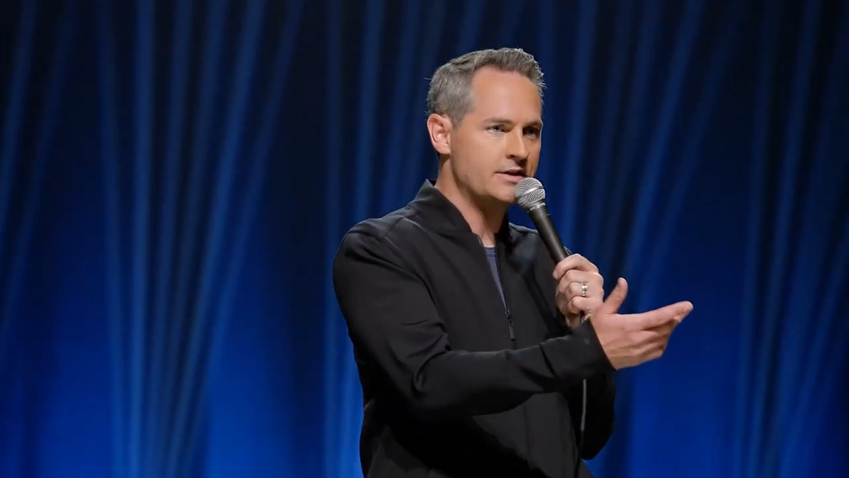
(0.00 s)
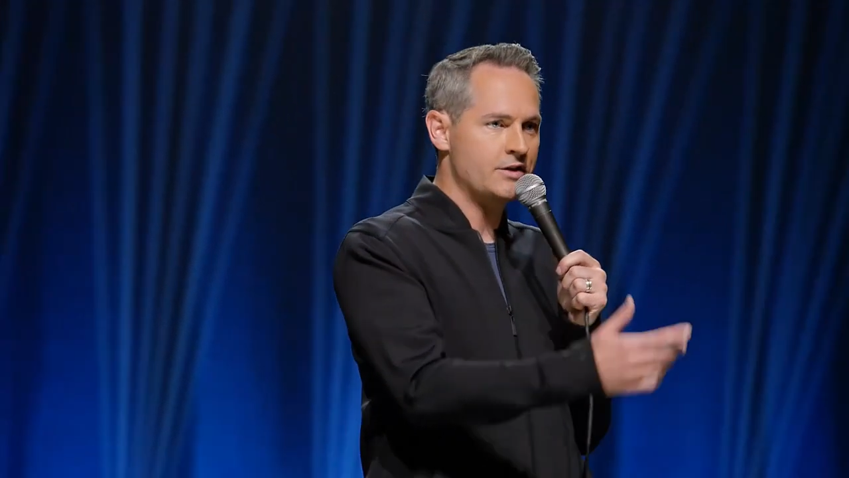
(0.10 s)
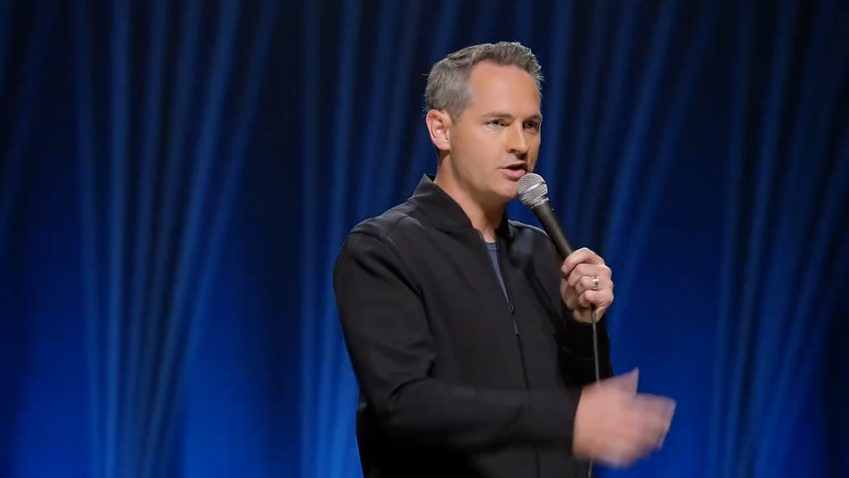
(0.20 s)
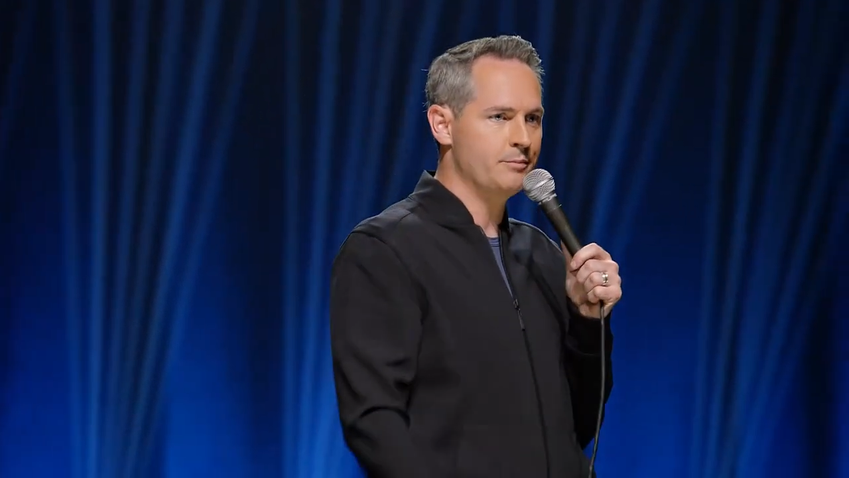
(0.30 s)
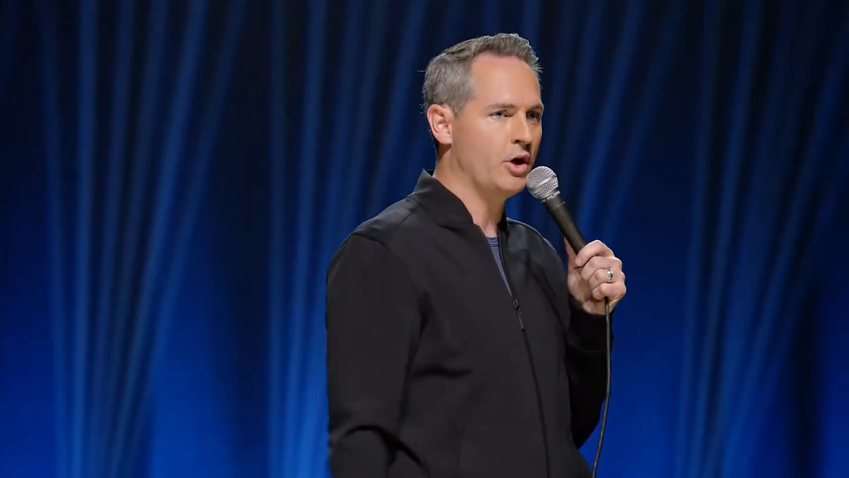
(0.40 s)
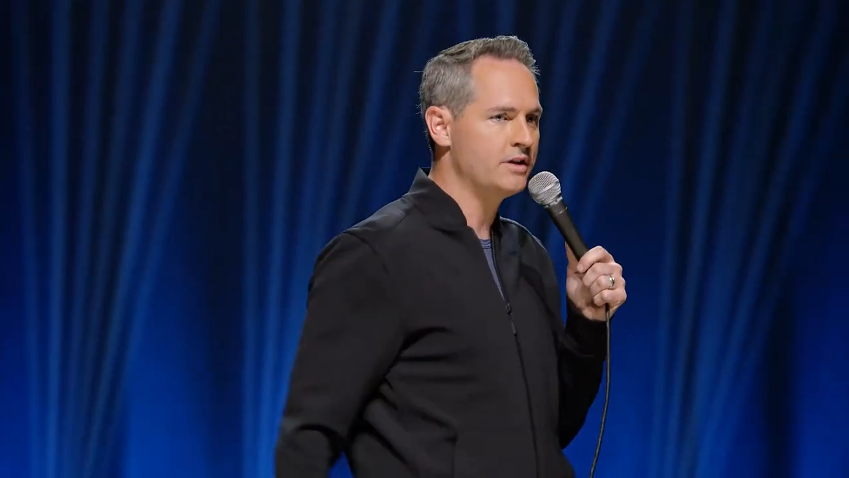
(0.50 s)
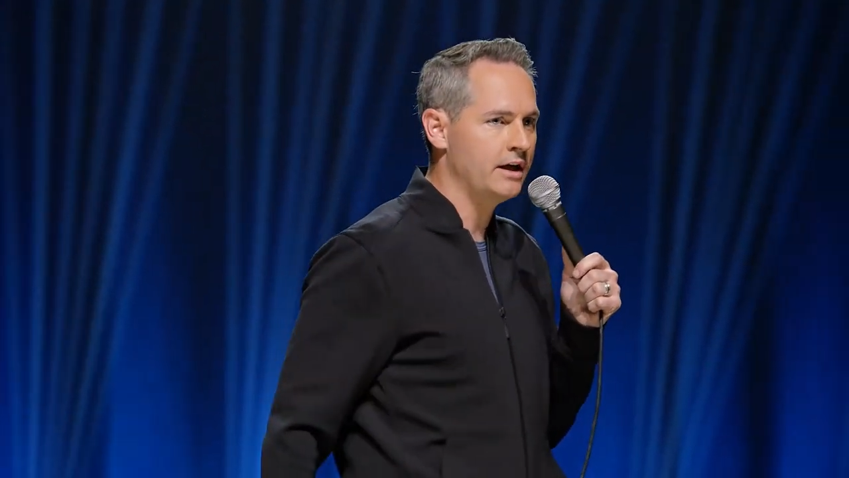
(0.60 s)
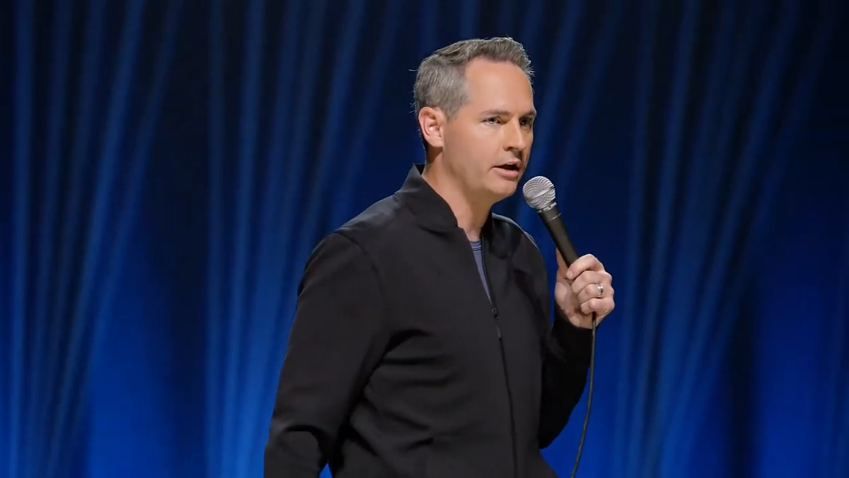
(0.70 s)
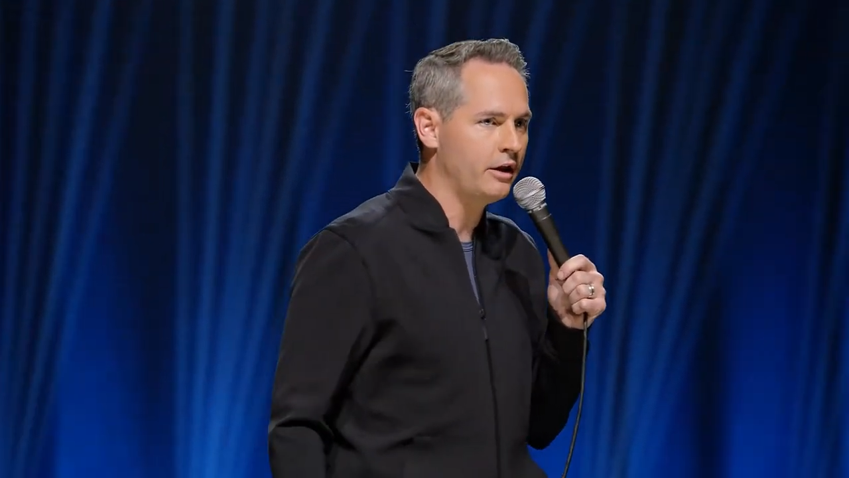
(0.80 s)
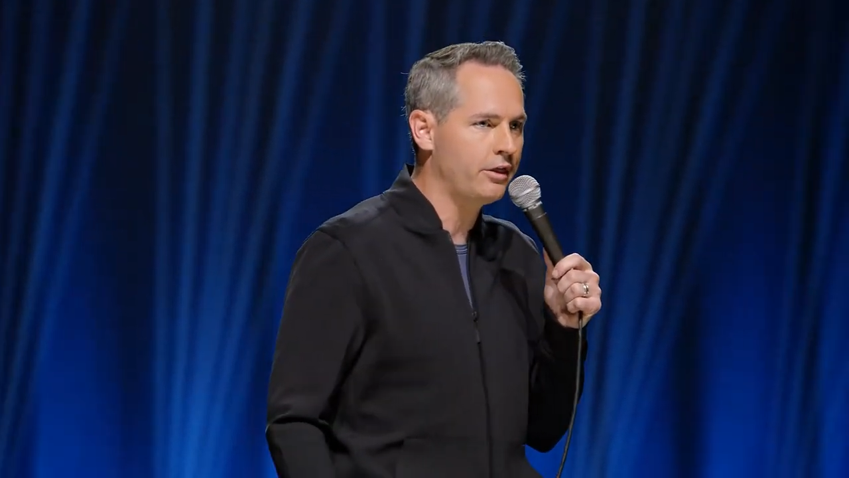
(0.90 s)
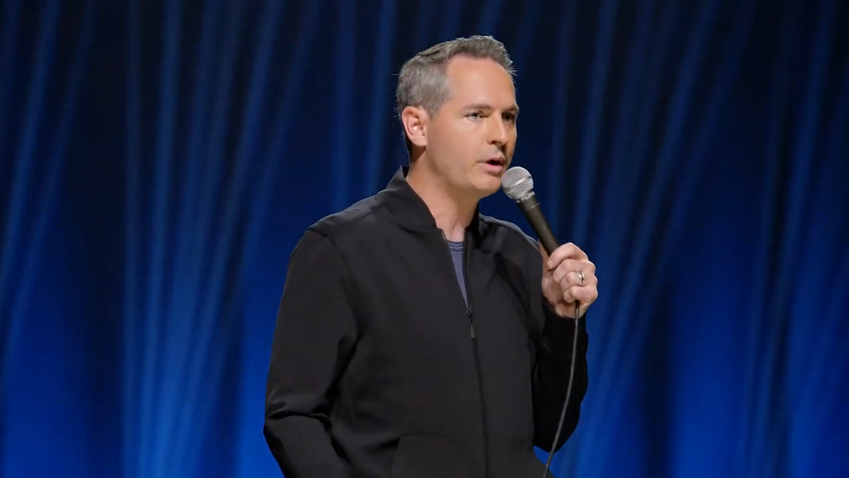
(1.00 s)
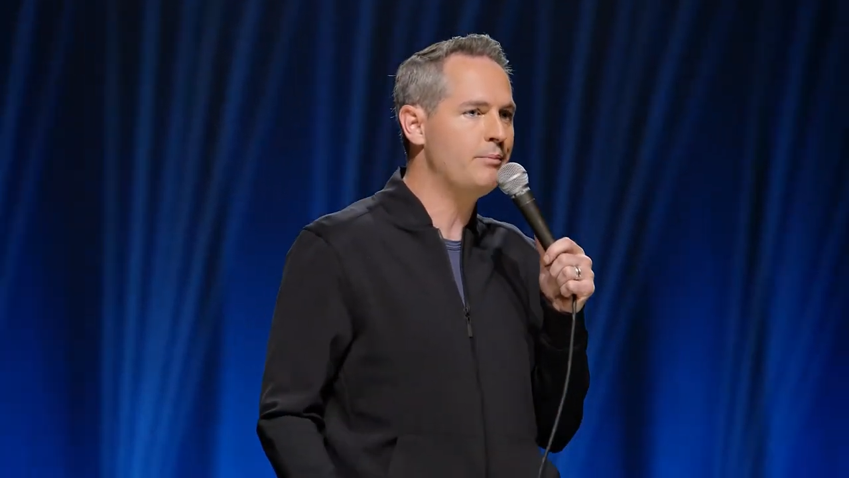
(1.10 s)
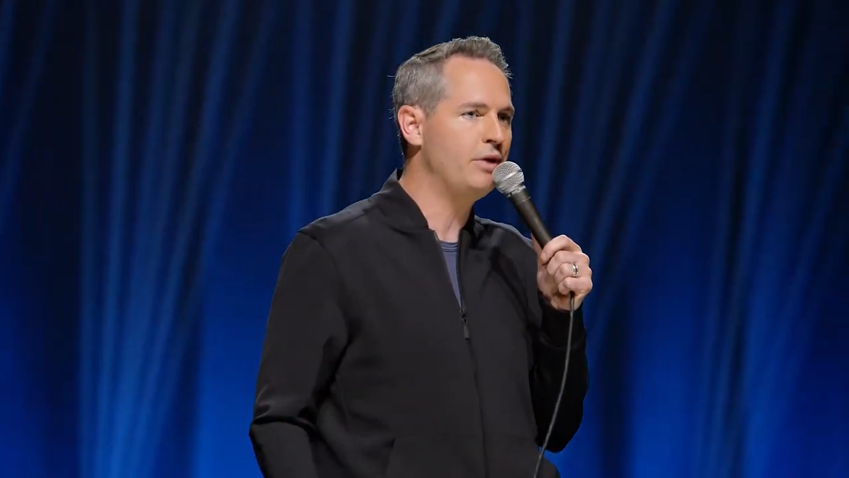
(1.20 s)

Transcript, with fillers: sister's birthday in like a three